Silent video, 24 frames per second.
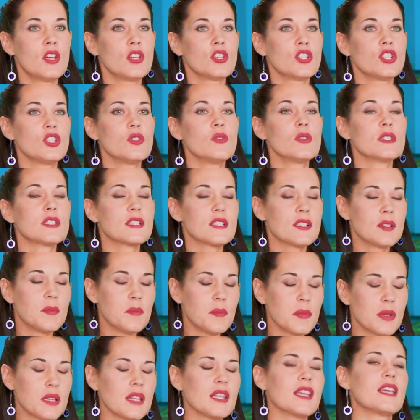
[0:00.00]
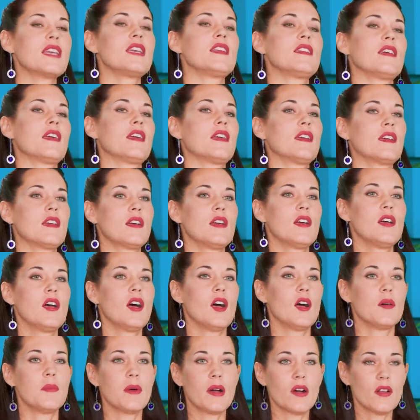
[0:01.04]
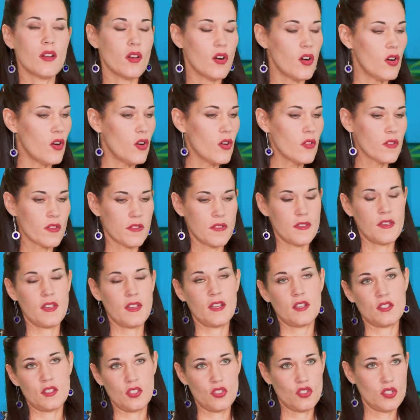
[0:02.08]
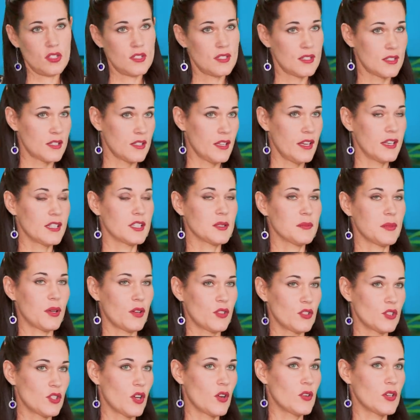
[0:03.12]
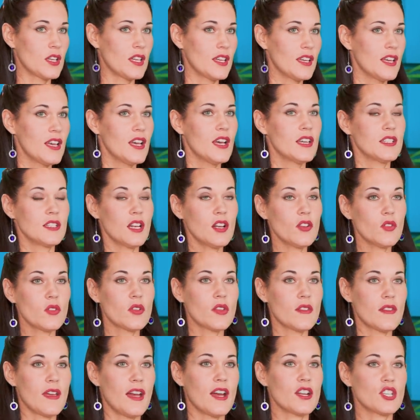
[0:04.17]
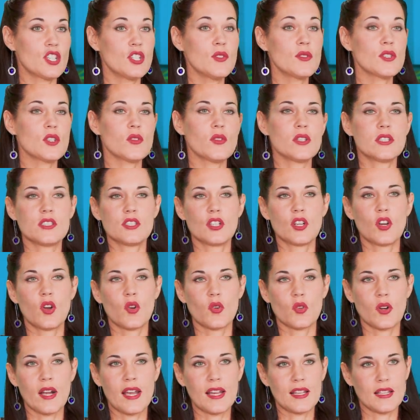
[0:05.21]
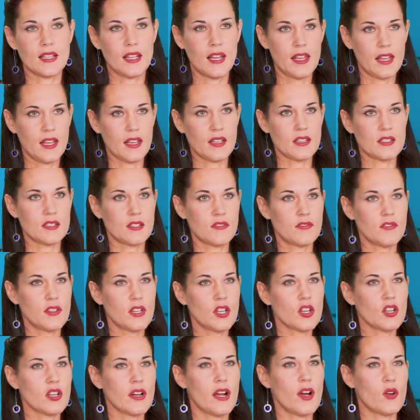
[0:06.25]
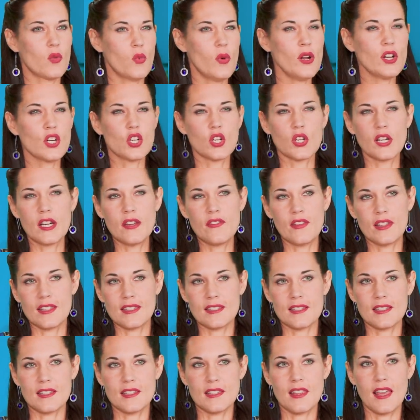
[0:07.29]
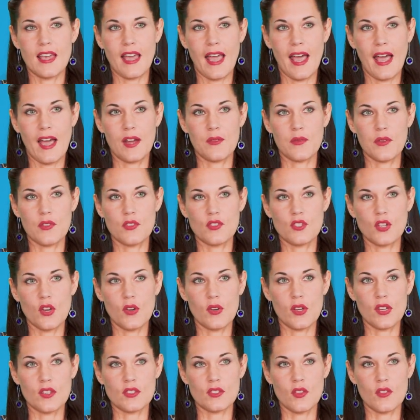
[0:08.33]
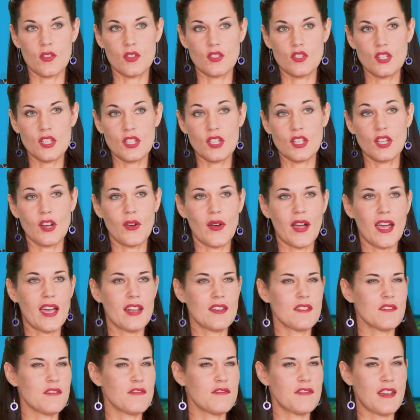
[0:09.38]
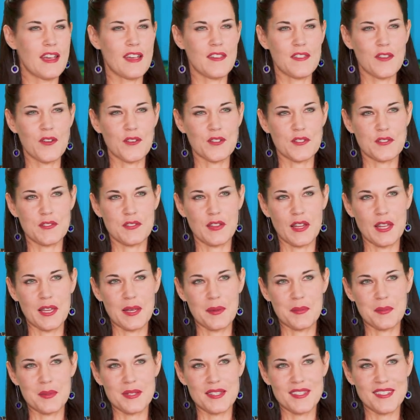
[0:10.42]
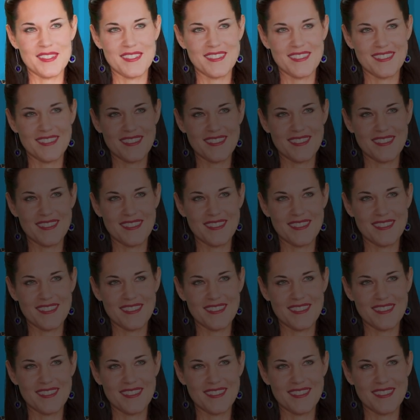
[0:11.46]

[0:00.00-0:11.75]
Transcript: she was complaining about all the things that she disliked about Jody. Not only that, she was going to great lengths to figure out what grievances they had with Jody so that she could go ahead and fan those flames.